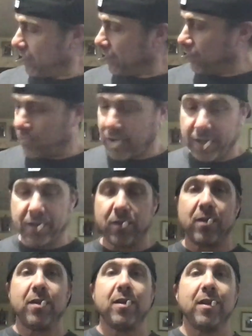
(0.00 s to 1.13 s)
You've got
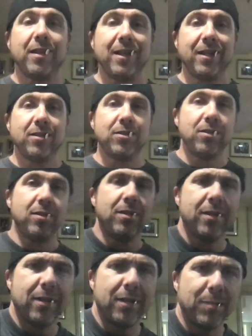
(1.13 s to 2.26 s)
your ligature.
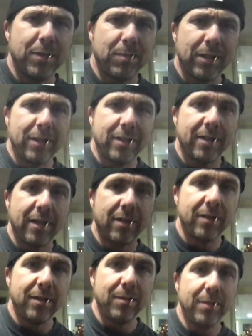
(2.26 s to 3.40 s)
Here, let me bring this down a
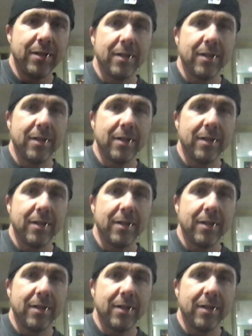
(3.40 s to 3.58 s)
little bit.